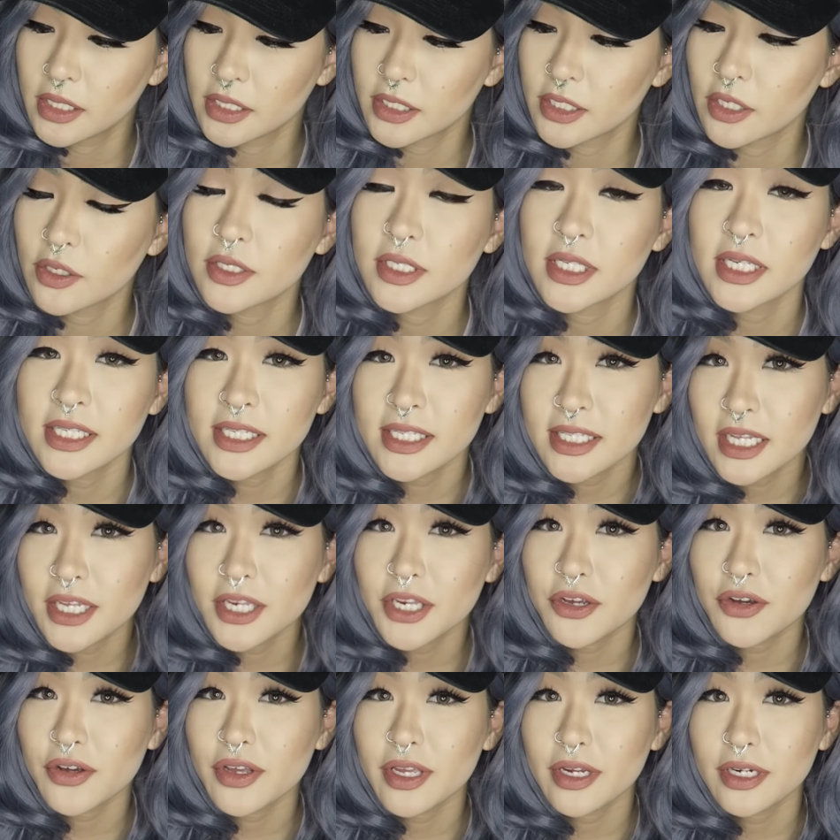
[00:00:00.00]
So since the
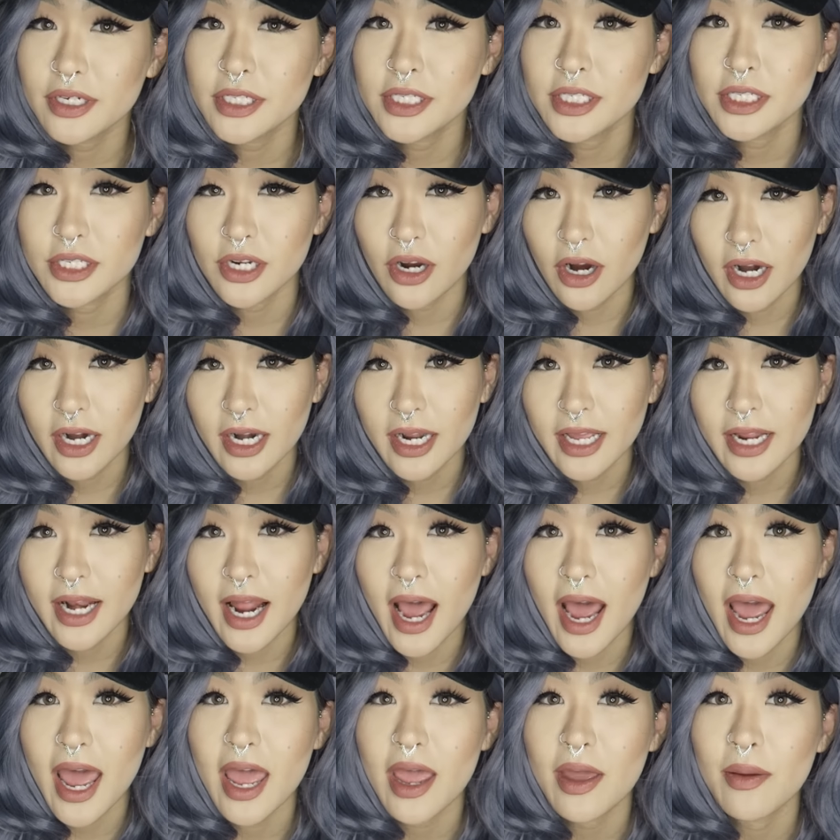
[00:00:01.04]
new year started,
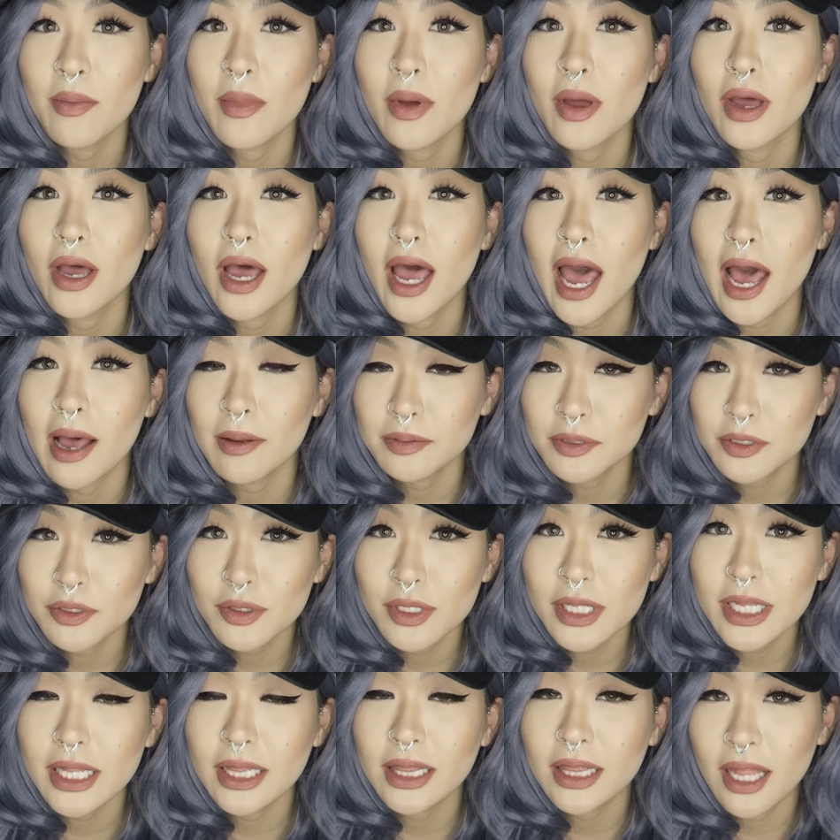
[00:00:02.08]
I'm
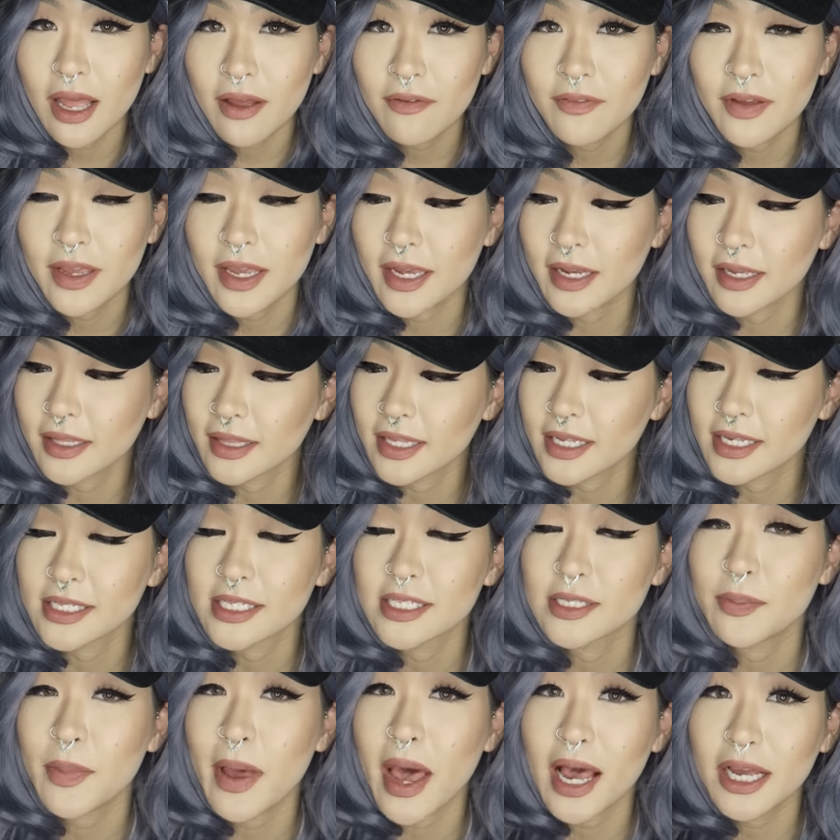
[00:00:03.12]
absolutely loving
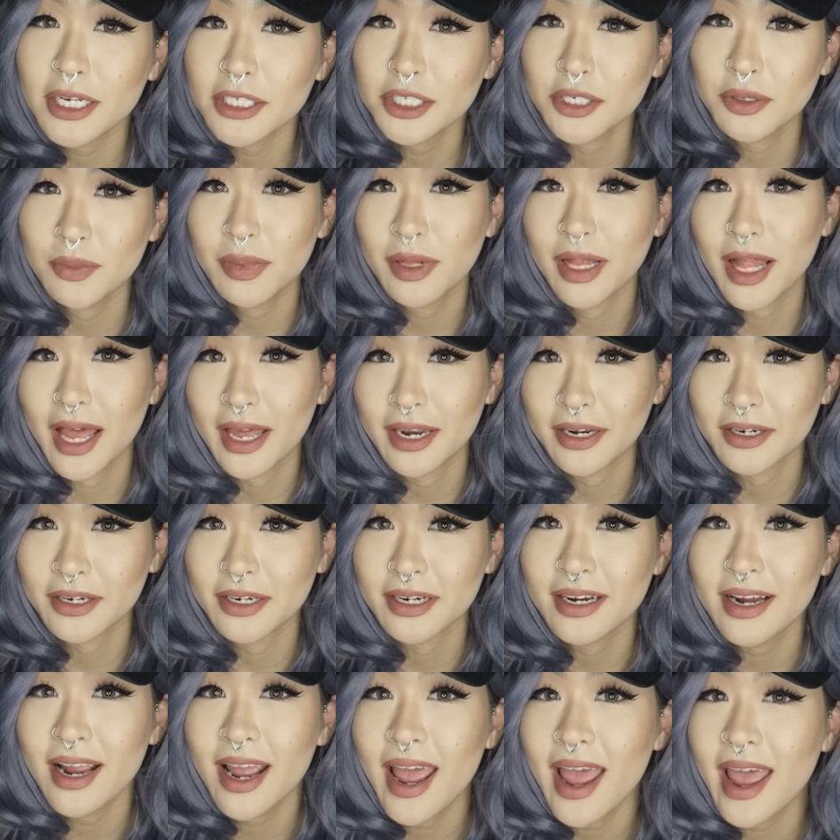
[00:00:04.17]
this passion
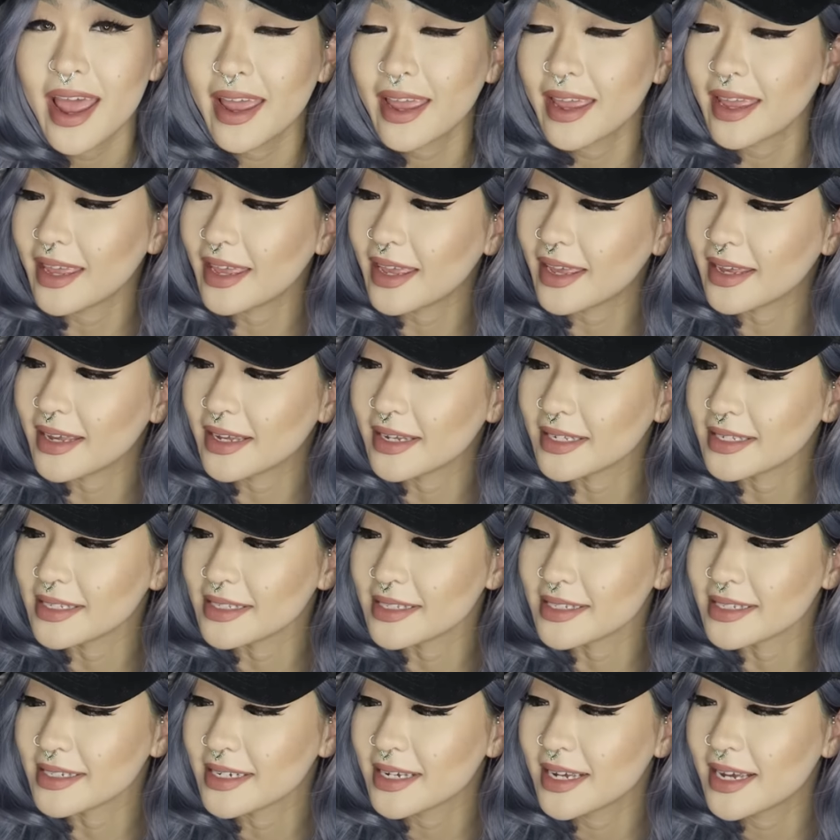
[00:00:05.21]
planner.
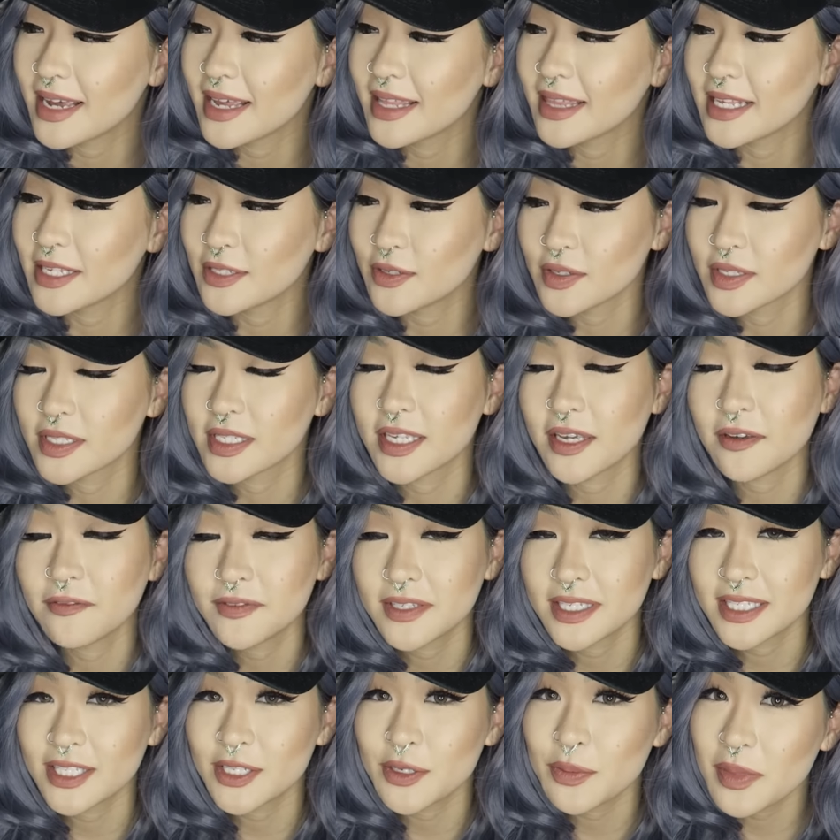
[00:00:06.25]
And this was
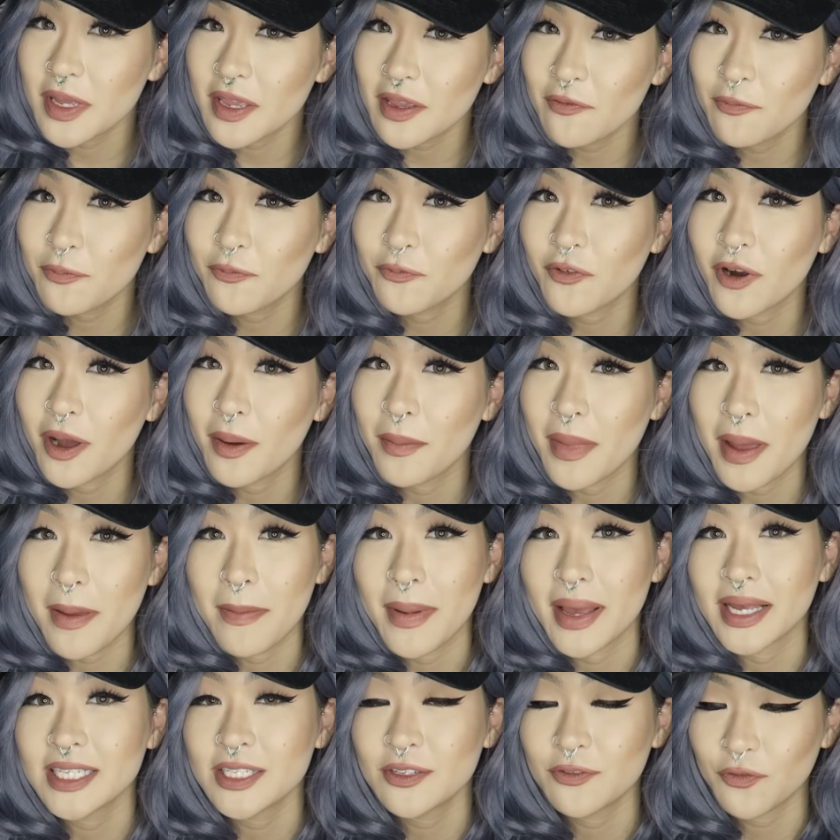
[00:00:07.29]
gifted to me from my
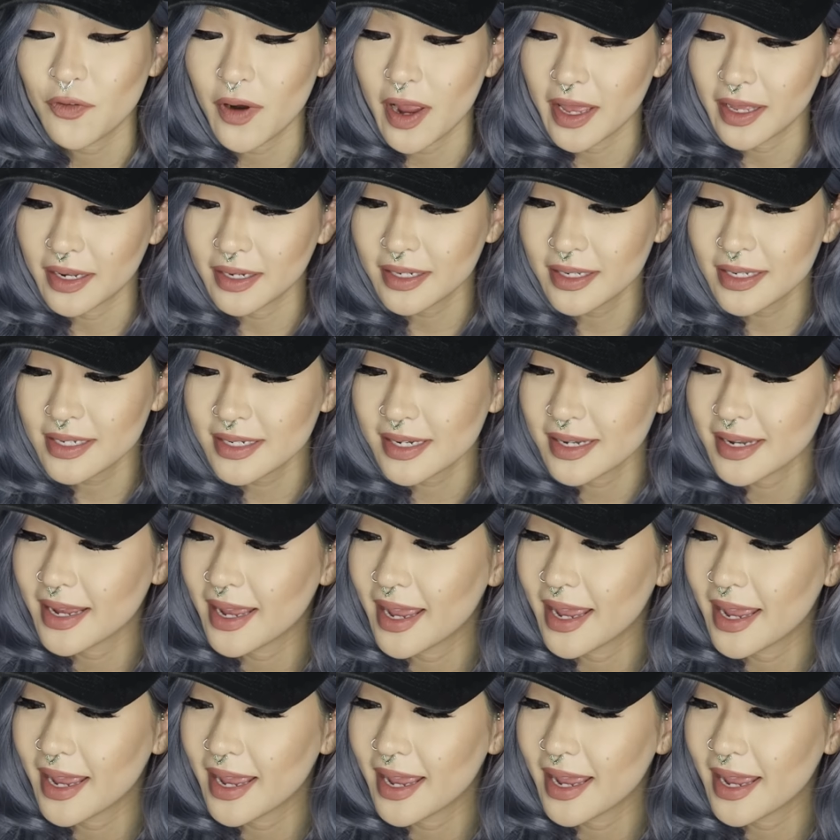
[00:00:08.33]
best friend.